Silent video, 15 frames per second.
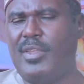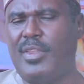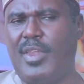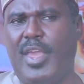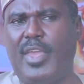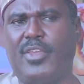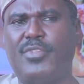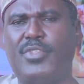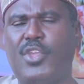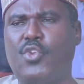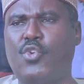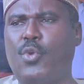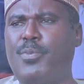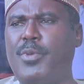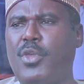like in the
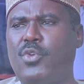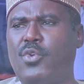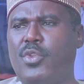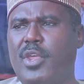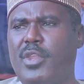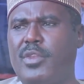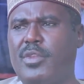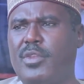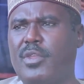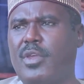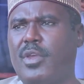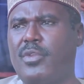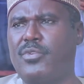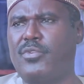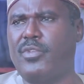European Union
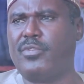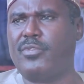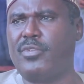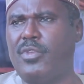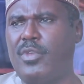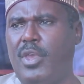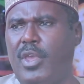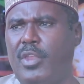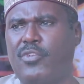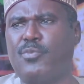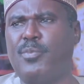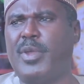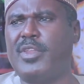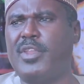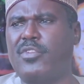countries. It is
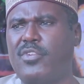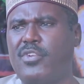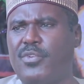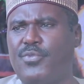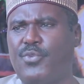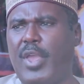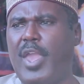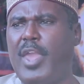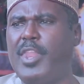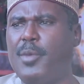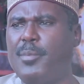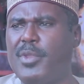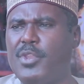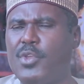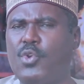mandatory for
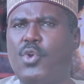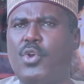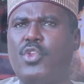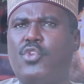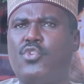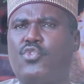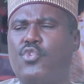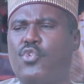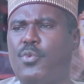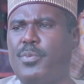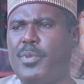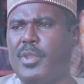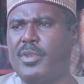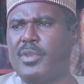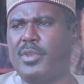anybody going into
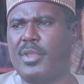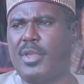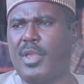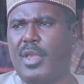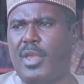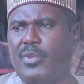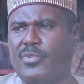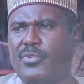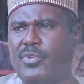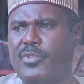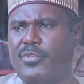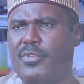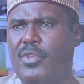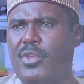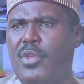European
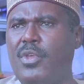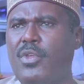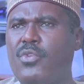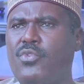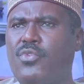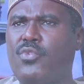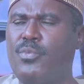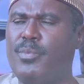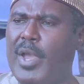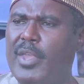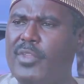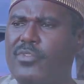countries to buy